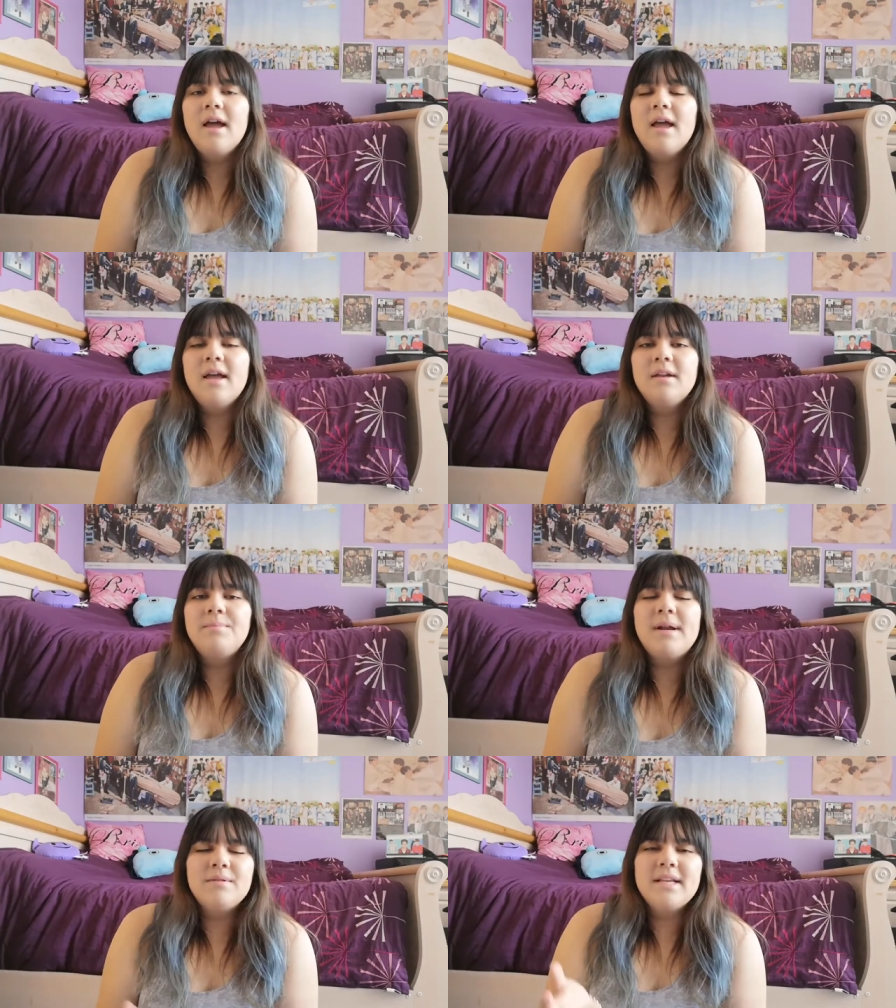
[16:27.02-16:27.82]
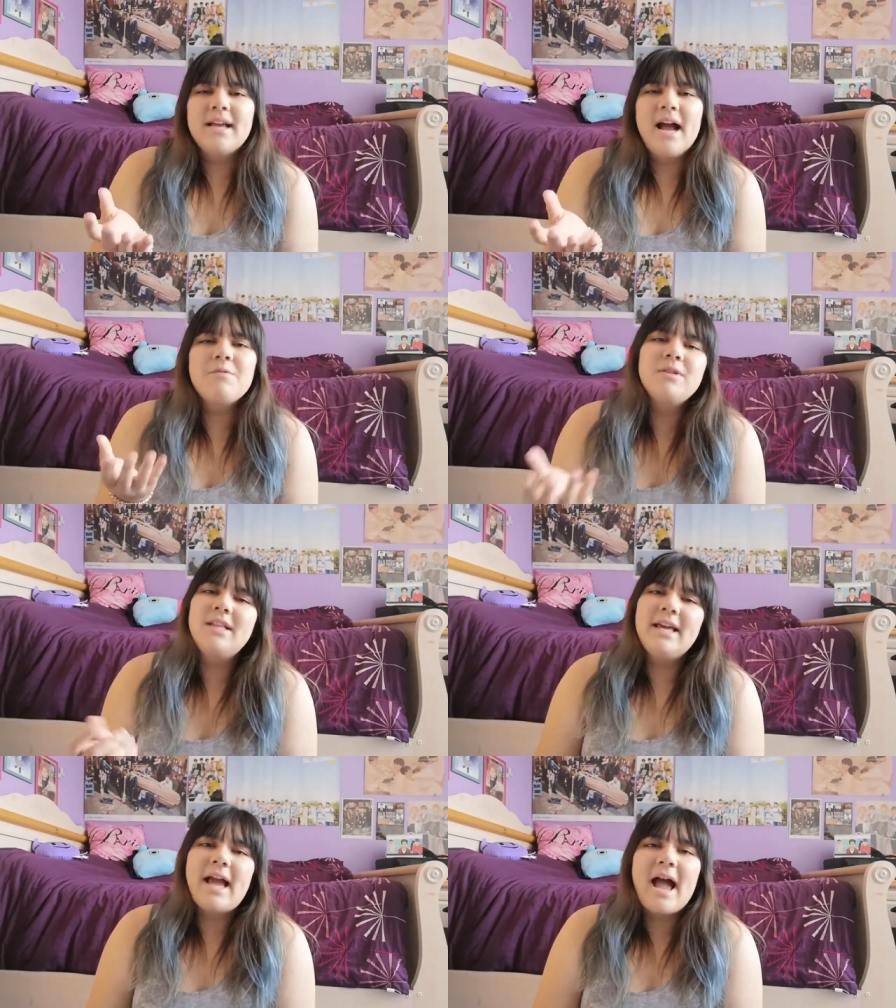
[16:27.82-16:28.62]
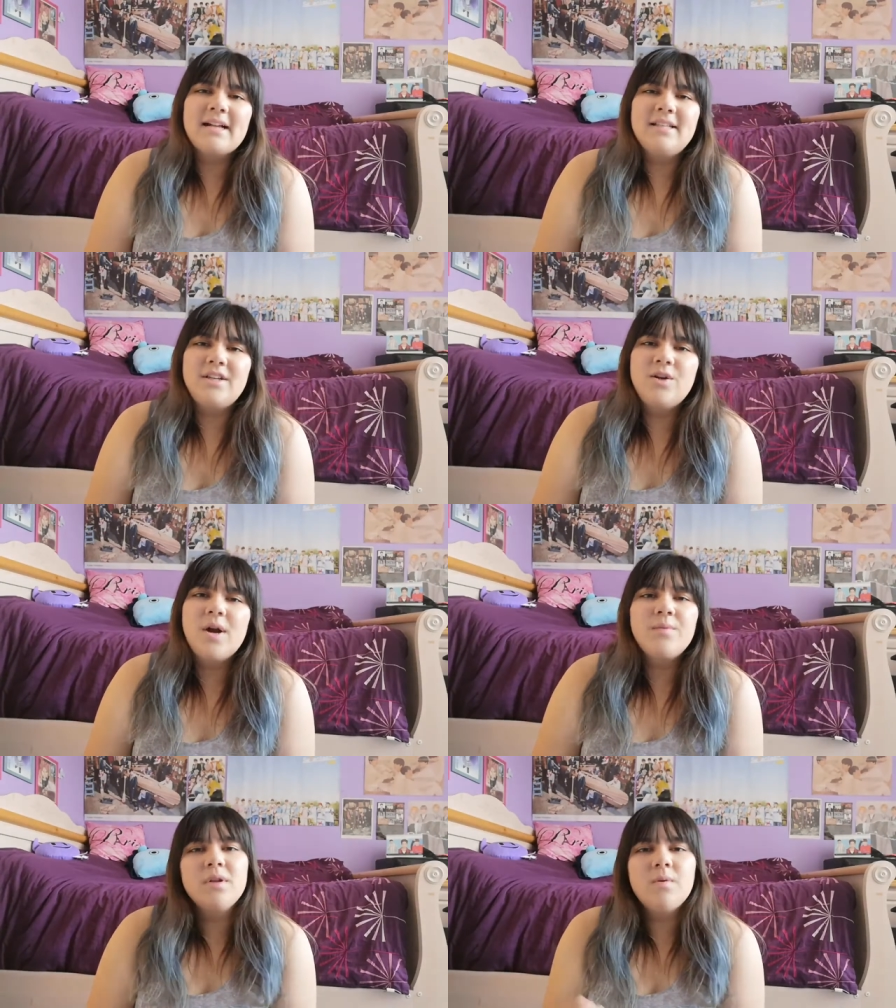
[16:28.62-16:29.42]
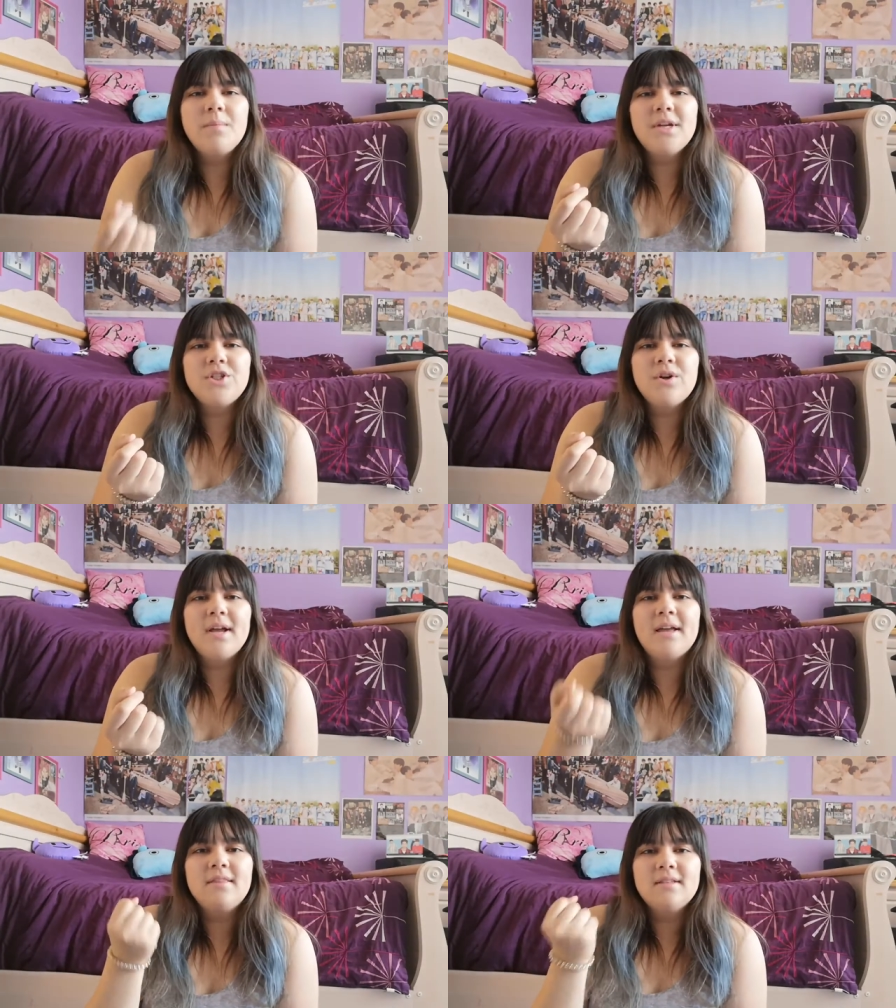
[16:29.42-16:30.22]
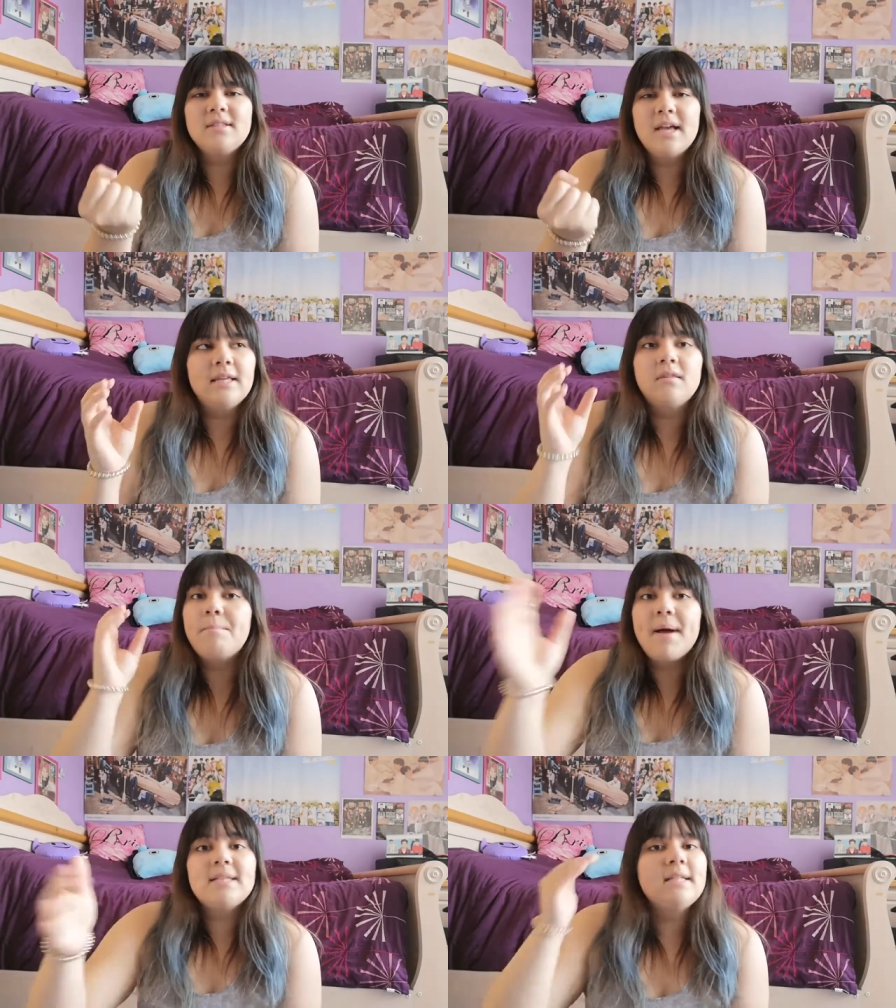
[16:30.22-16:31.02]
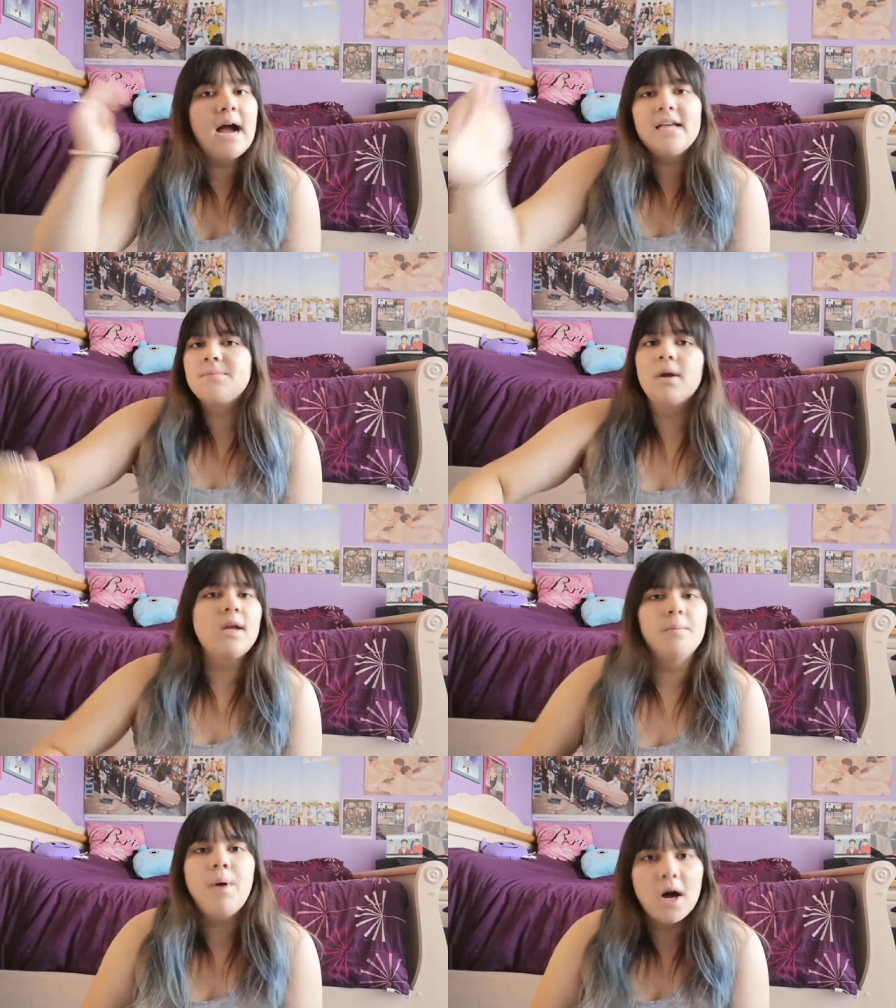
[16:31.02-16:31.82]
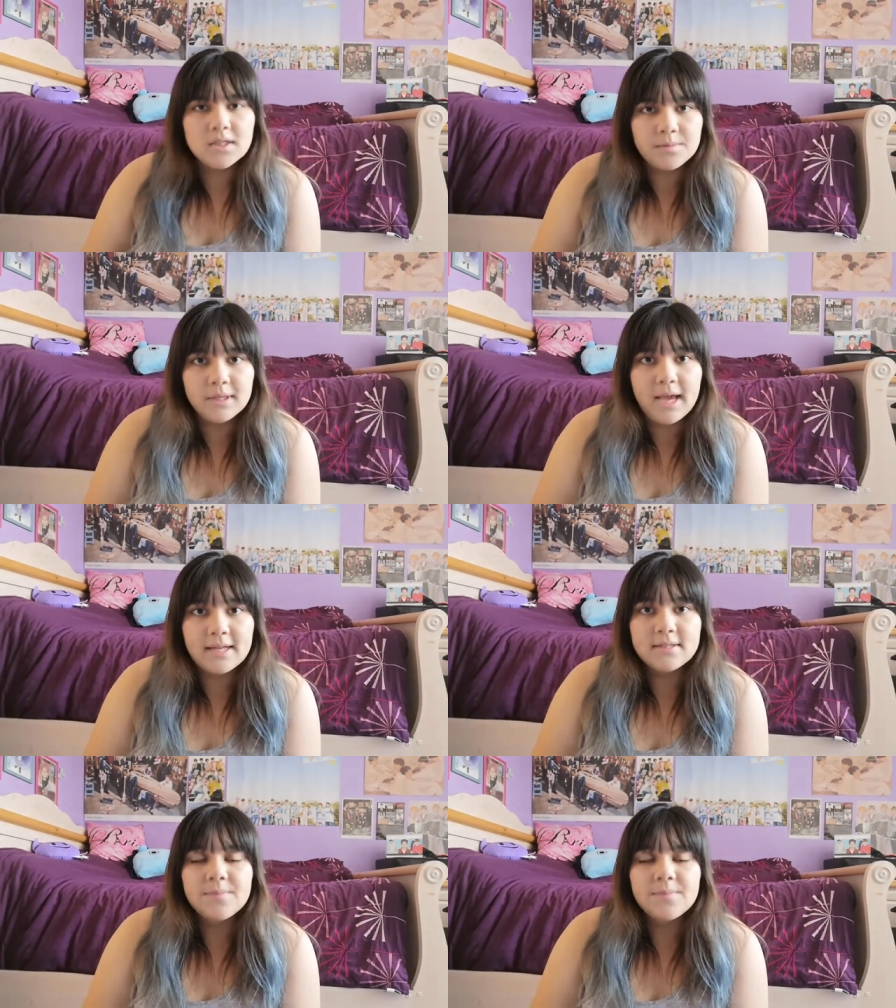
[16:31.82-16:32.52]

And but I was like, I really like acting, you know? I really want to make sure I get this, like, the best, highest mark I can possibly get.